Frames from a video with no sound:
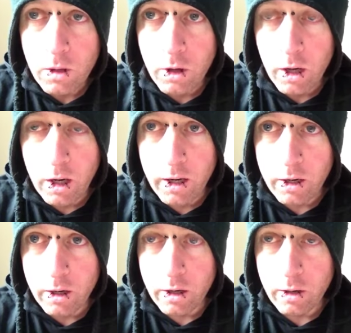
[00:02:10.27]
the
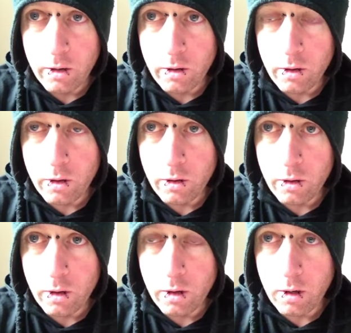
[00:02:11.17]
cleaner
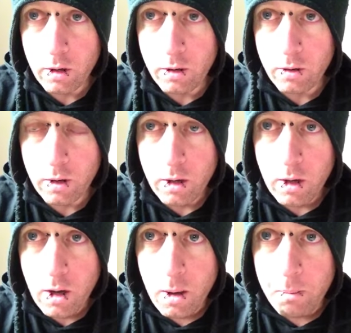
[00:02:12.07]
and
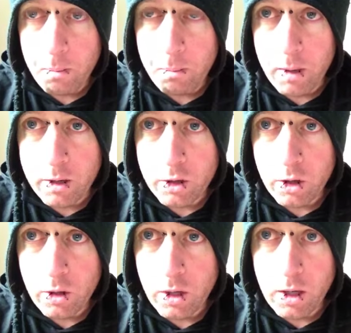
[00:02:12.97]
better
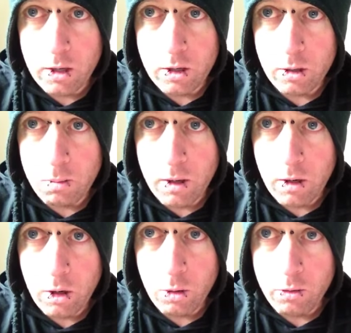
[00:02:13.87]
you eat, the
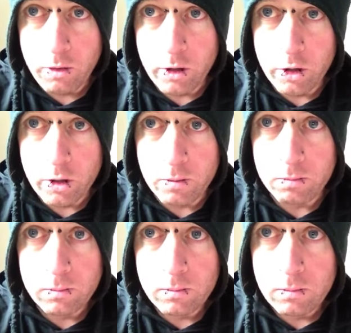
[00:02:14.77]
better you will function.
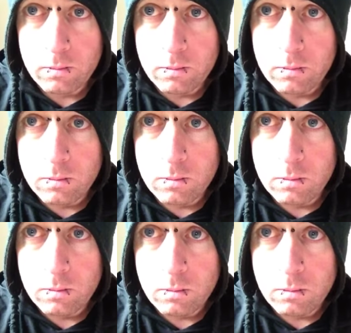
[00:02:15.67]

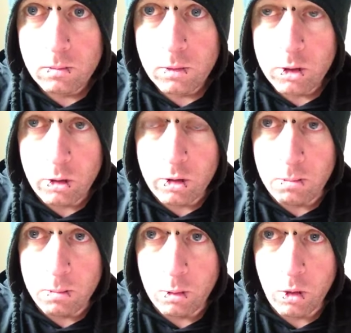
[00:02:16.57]
So
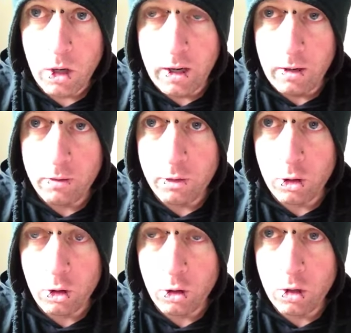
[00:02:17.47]
simple. Clean
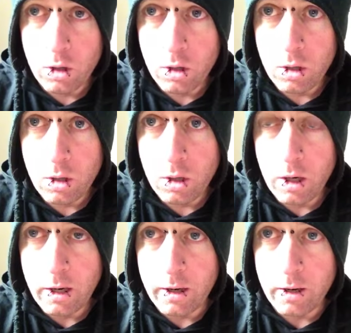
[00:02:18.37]
food,
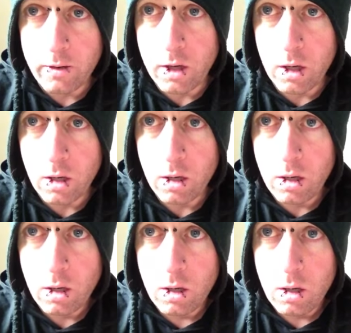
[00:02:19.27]
clean living
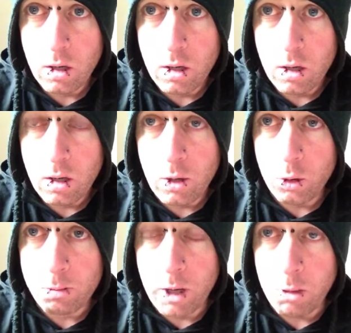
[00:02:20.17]

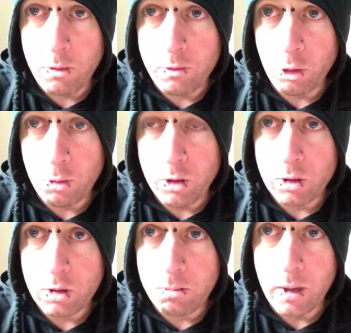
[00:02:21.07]
equals better
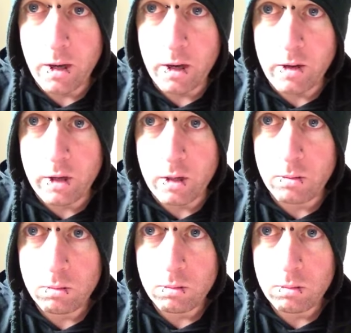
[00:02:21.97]
performance and better living.
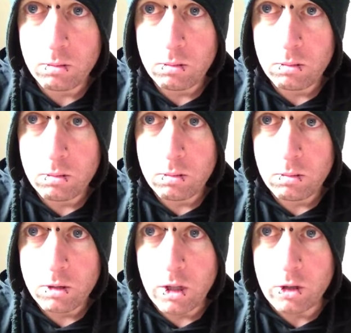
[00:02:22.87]

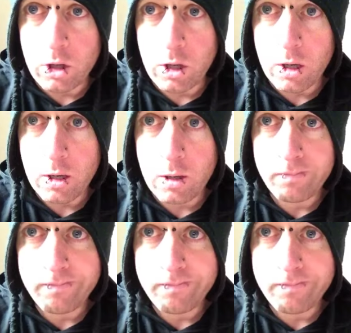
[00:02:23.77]
Sounds good, huh?